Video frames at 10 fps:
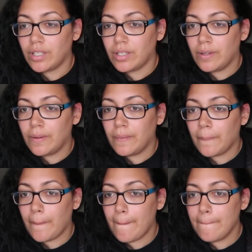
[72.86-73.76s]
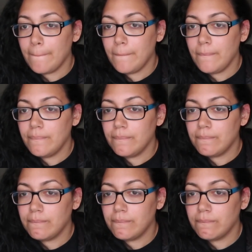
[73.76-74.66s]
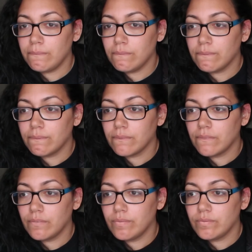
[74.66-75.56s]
(silence)